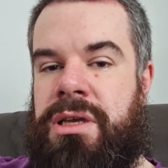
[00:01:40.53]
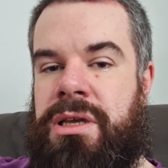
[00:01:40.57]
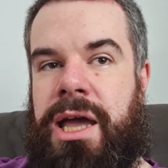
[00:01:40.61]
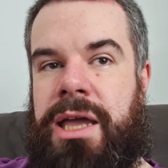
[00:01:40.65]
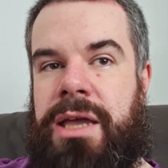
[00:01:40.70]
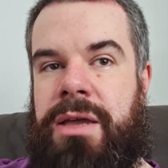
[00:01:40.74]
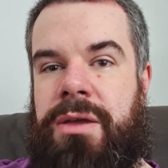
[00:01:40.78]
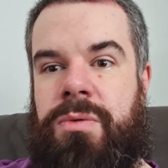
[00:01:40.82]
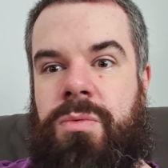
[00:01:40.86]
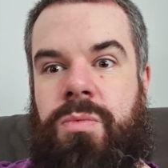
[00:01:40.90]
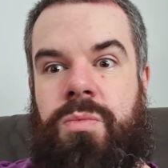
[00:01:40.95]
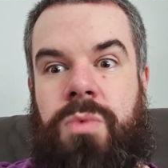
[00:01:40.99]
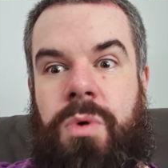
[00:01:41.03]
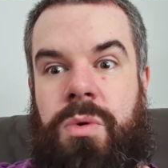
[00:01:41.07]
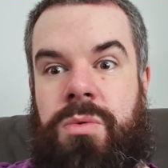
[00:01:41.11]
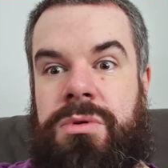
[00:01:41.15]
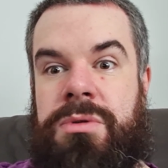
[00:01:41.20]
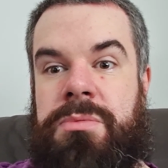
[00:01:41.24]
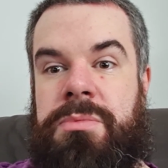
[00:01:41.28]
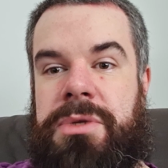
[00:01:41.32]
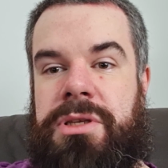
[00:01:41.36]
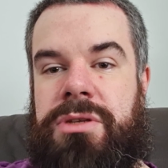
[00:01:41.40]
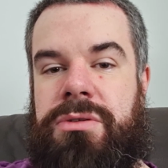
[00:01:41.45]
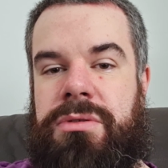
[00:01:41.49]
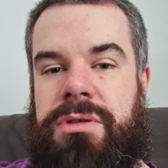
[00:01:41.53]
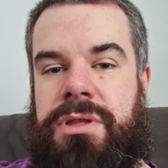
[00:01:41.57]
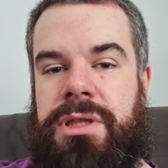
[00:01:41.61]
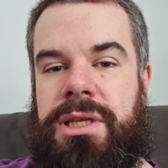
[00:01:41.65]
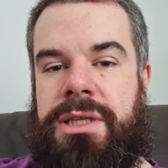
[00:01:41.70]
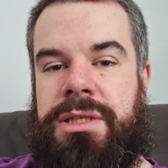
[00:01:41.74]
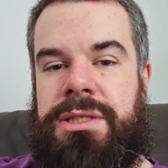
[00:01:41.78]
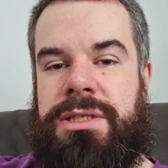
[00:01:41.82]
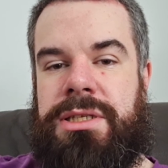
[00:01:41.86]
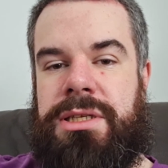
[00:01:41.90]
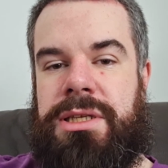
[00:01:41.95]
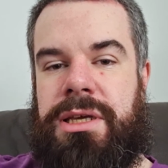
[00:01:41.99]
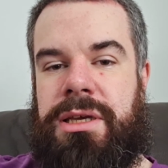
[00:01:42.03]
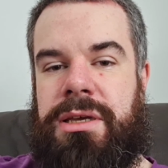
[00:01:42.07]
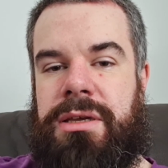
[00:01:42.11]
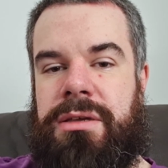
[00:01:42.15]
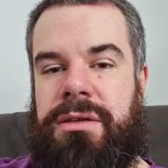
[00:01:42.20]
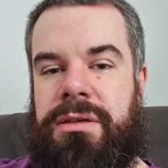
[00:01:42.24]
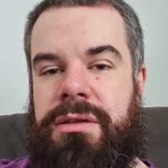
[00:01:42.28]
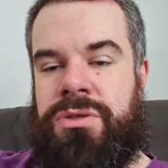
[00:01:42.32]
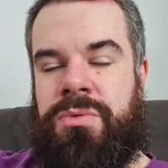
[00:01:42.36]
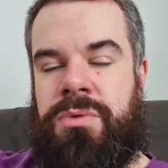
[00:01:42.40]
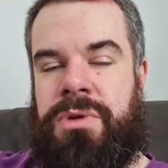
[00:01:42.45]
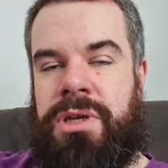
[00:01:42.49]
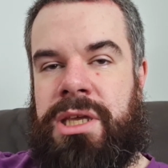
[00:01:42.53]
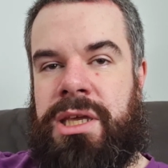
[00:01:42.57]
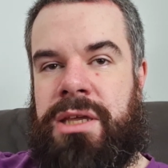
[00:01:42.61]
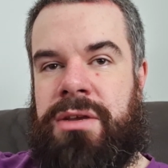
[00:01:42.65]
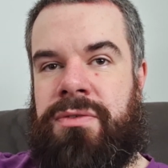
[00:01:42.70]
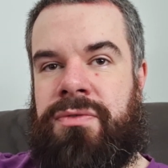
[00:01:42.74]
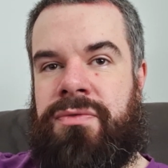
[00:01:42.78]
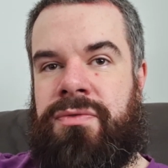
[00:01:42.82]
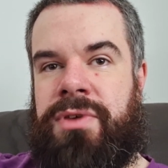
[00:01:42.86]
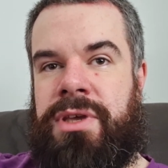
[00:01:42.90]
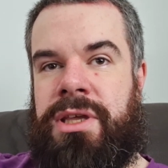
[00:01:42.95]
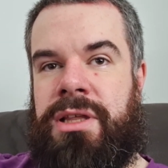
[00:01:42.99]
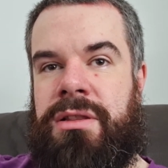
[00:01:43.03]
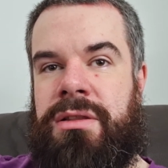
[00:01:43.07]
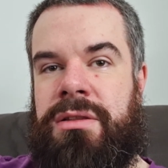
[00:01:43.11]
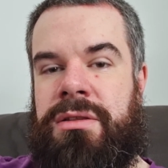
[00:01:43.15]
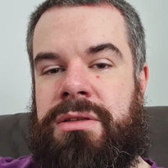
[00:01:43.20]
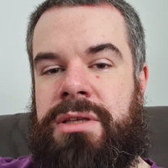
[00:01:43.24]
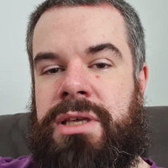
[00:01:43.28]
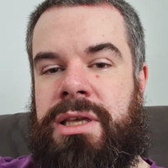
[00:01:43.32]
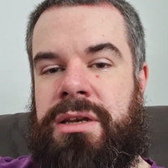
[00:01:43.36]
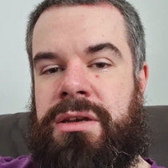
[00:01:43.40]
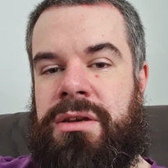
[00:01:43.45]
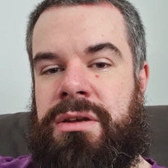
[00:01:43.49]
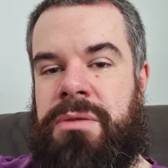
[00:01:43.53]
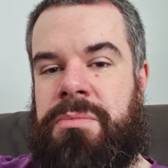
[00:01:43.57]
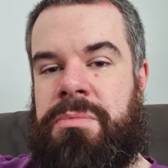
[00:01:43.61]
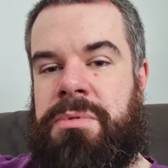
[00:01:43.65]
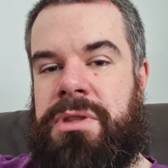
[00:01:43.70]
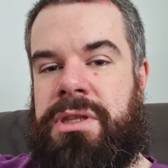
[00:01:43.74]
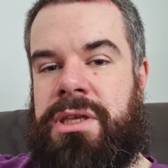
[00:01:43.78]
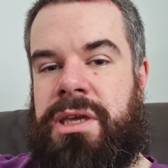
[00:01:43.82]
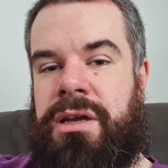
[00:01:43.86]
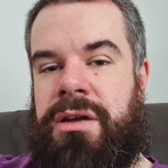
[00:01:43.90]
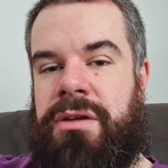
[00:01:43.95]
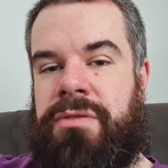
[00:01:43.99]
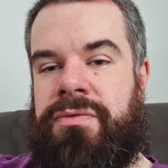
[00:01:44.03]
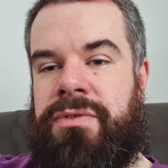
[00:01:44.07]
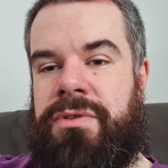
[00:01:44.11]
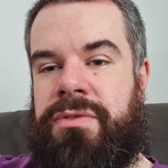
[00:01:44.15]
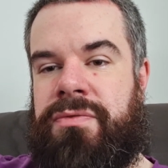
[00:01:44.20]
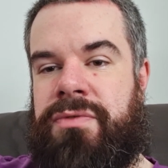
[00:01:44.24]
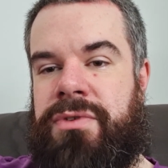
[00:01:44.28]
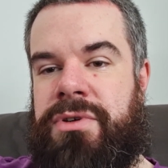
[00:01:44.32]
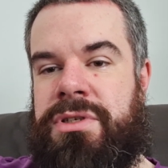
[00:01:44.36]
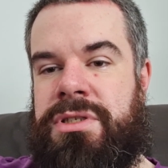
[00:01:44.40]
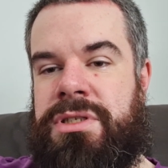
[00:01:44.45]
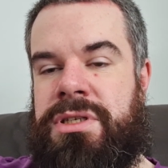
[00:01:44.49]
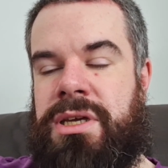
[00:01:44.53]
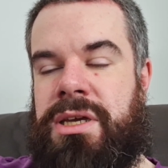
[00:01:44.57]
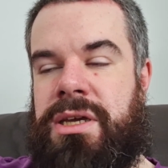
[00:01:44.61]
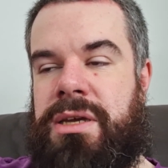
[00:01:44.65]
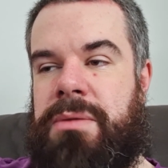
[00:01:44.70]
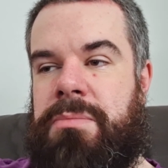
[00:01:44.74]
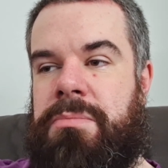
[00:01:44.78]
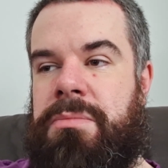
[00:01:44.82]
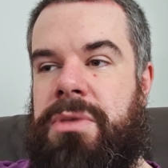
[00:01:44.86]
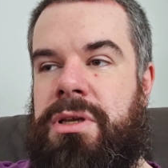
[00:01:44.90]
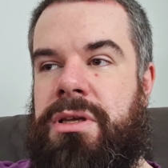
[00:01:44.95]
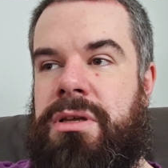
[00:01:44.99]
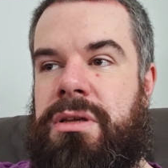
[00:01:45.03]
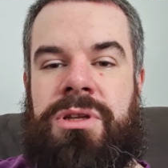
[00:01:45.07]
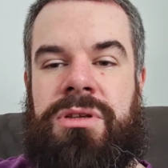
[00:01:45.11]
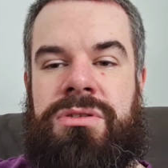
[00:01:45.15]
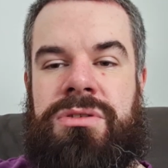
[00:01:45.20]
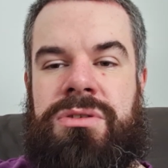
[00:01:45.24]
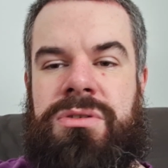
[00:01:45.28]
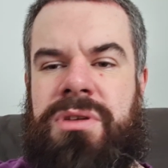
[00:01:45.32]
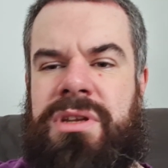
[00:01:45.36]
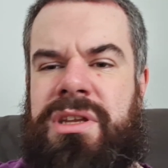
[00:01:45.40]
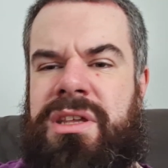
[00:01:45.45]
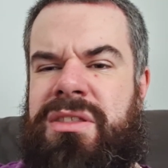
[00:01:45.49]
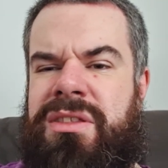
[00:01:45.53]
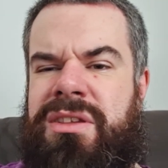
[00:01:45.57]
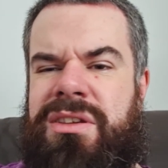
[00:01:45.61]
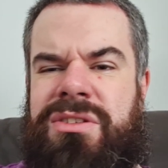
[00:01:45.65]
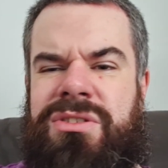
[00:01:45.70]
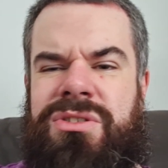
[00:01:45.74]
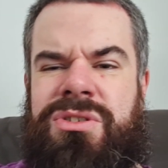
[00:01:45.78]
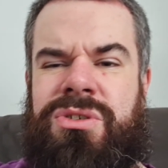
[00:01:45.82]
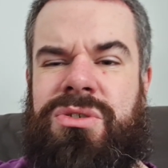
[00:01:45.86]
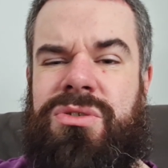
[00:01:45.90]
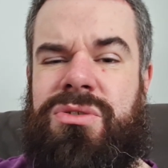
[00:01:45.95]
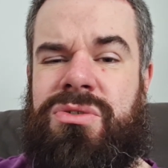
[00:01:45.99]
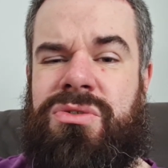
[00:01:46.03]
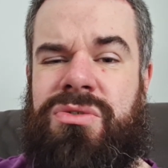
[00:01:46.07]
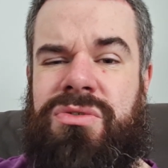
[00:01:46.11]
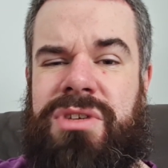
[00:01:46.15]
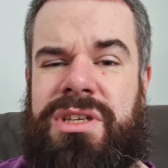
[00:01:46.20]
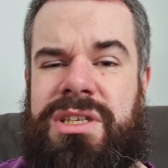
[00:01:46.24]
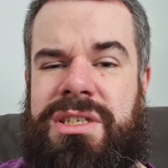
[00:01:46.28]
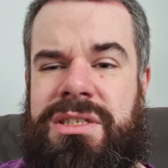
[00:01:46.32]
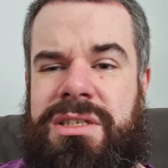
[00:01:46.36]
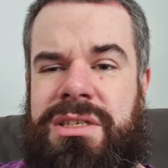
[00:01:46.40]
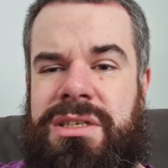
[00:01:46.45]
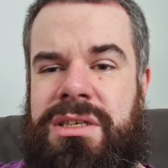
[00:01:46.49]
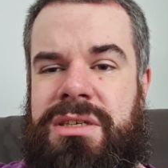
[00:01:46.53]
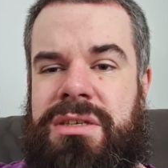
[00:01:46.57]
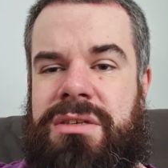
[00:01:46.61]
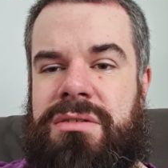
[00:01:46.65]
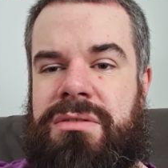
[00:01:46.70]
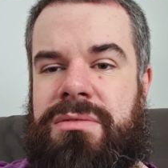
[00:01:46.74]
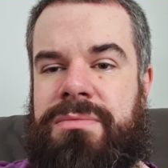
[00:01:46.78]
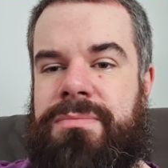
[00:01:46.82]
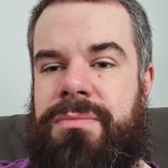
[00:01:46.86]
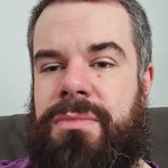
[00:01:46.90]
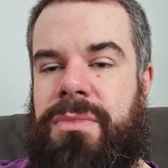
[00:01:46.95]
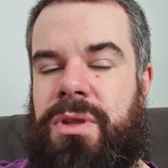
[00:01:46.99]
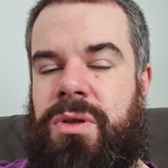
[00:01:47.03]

I won't be doing that today. I just want to get a feel, get it up in the air for the first time, not do anything too crazy